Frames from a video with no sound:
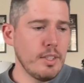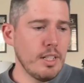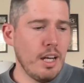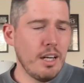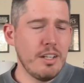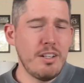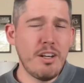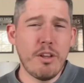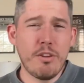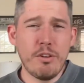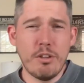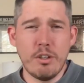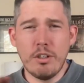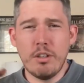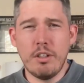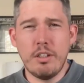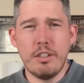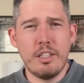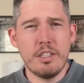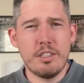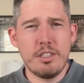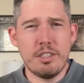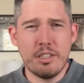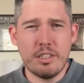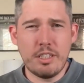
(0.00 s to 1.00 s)

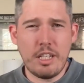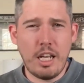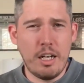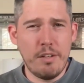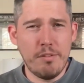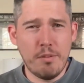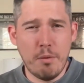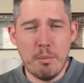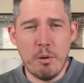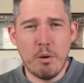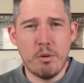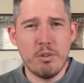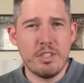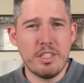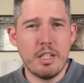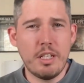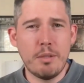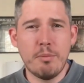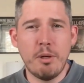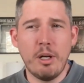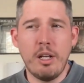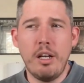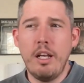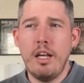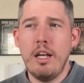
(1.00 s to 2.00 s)
This is kind of a bonus thing,
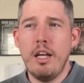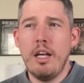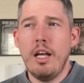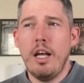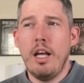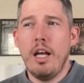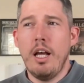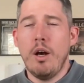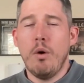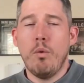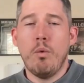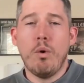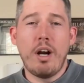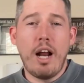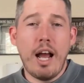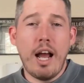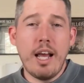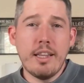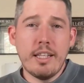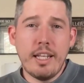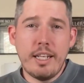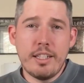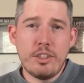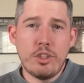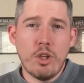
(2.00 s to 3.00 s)
but what I
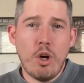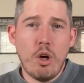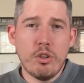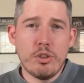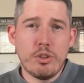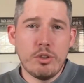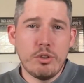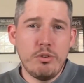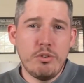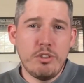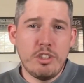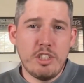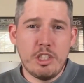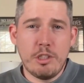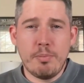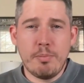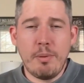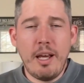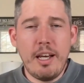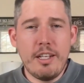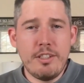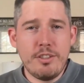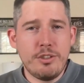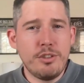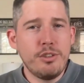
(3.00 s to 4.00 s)
like to also use is
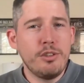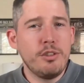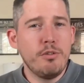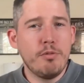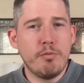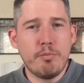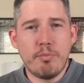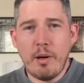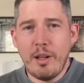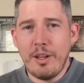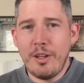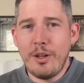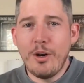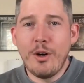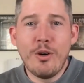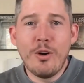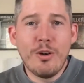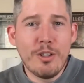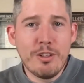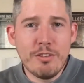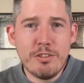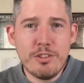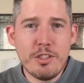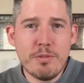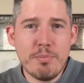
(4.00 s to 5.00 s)
Splice. You've probably
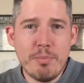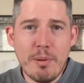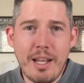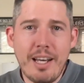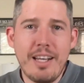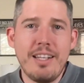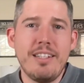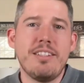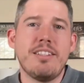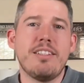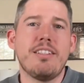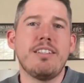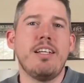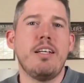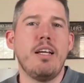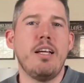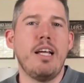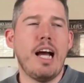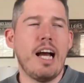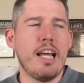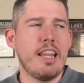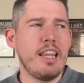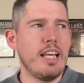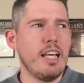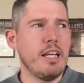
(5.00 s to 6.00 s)
heard of Splice.
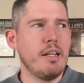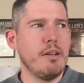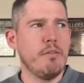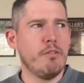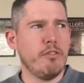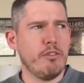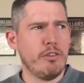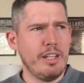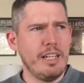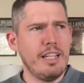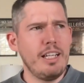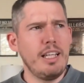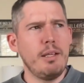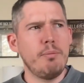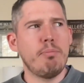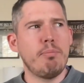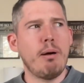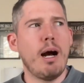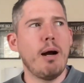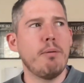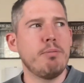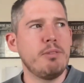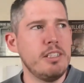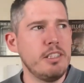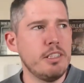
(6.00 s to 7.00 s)
I think it really
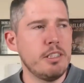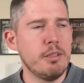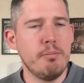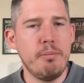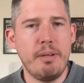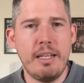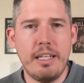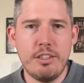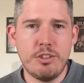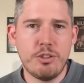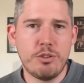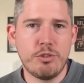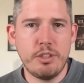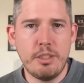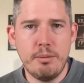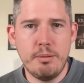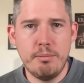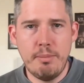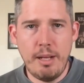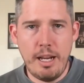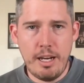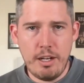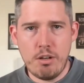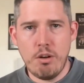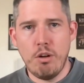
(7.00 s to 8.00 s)
popped into main
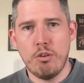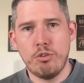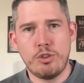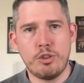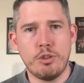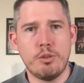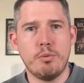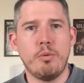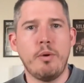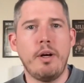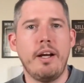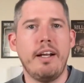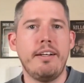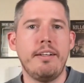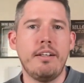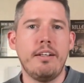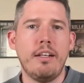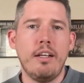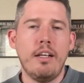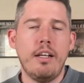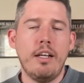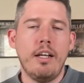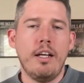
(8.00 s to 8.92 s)
culture when